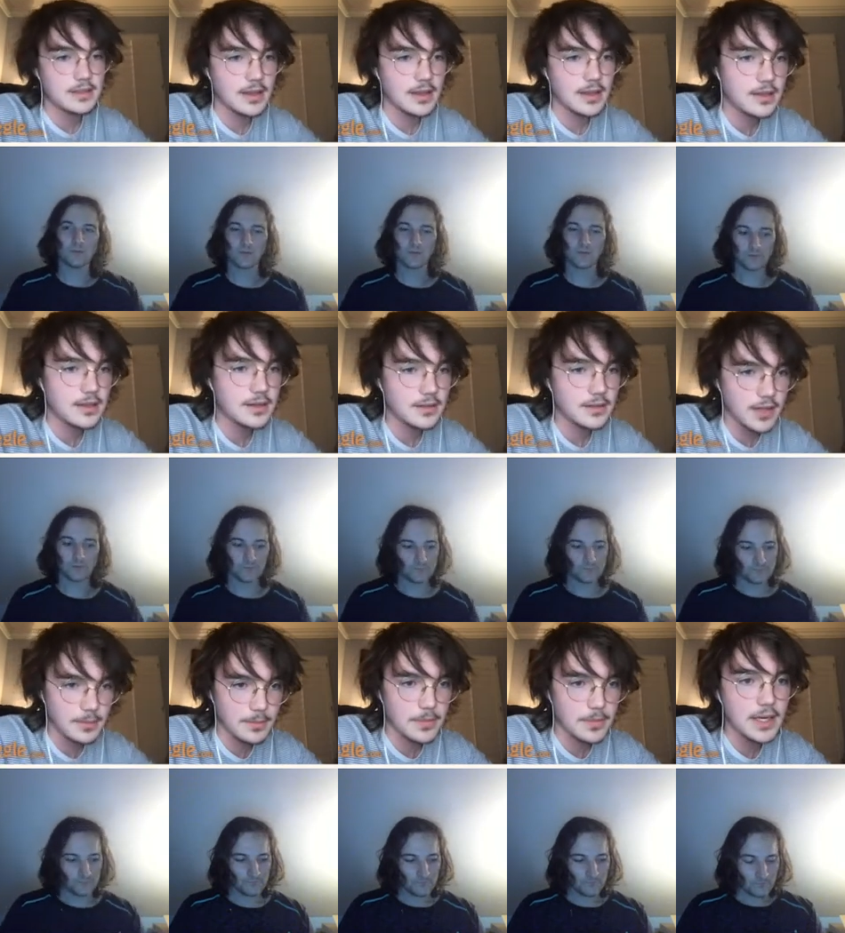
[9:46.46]
Speaker 1: like like
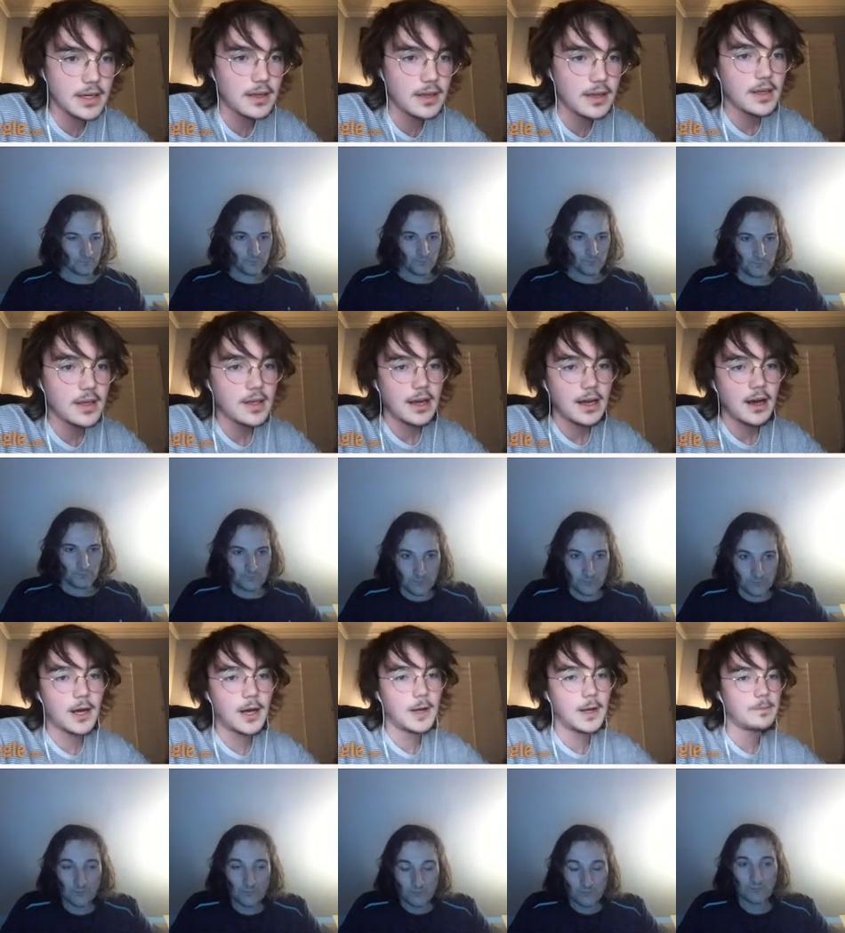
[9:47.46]
meat,
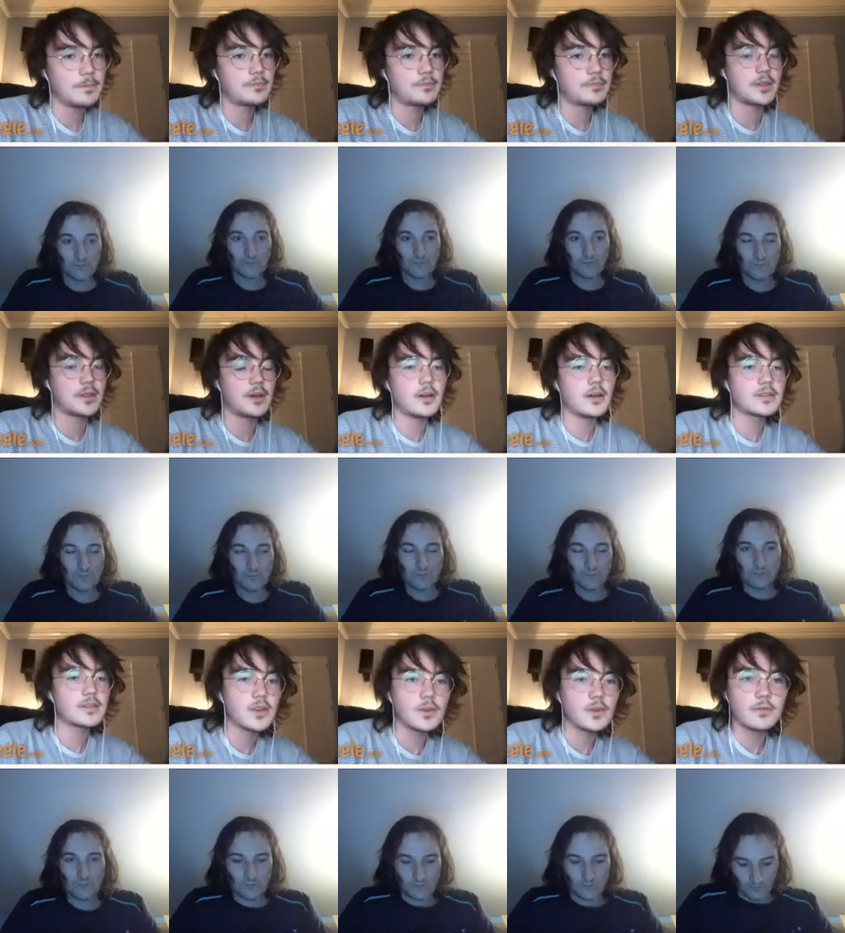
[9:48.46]
um, but
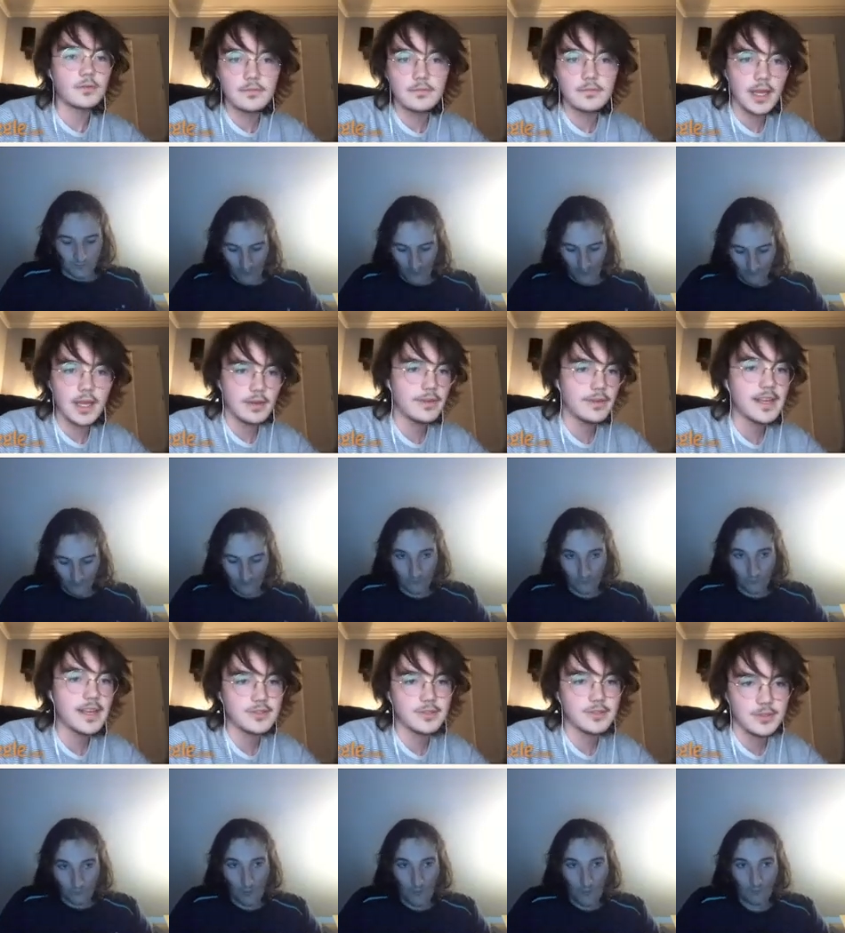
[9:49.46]
also
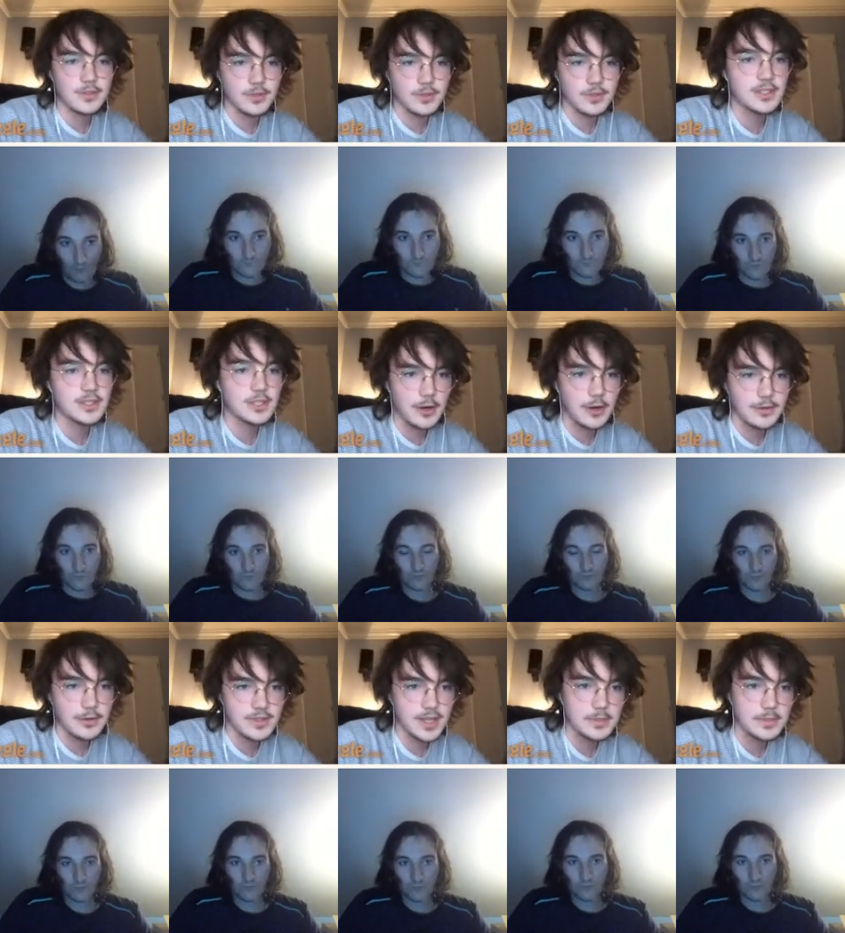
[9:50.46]
investors would start
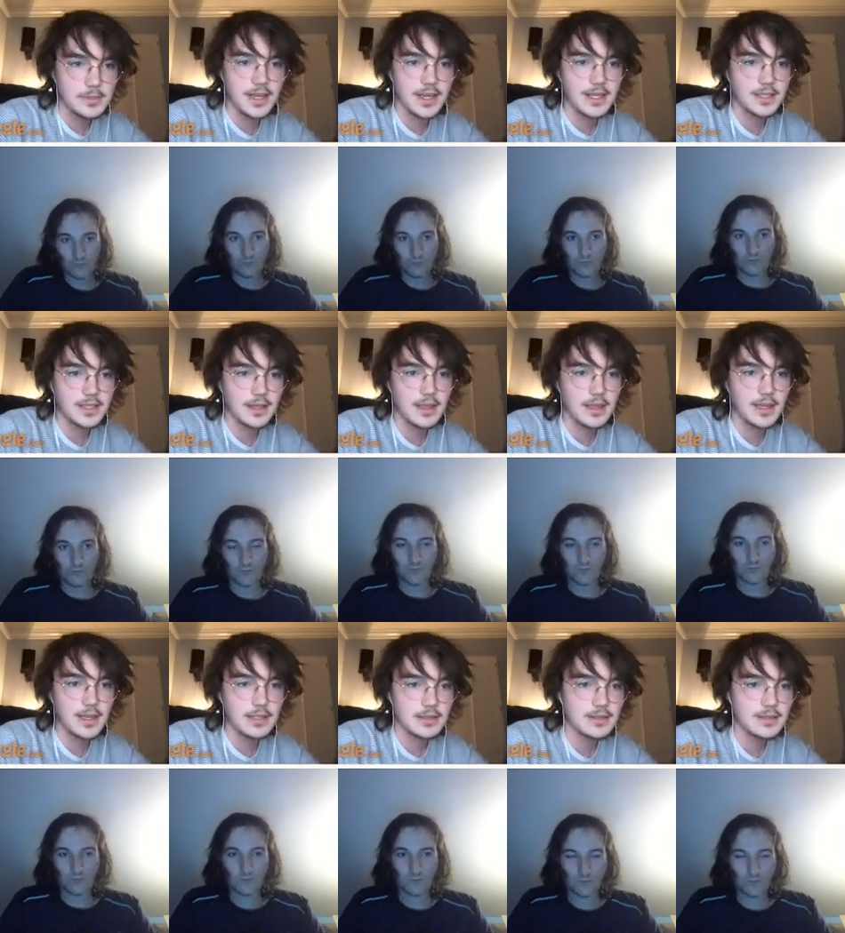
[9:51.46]
subsidizing
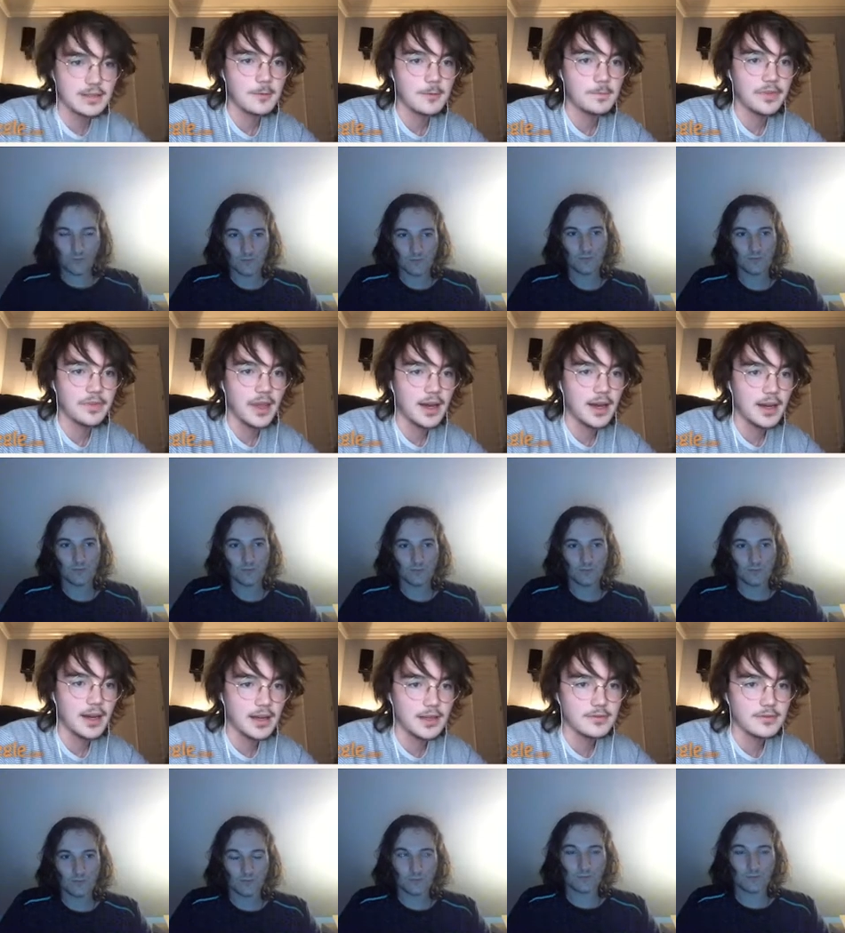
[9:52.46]
things uh,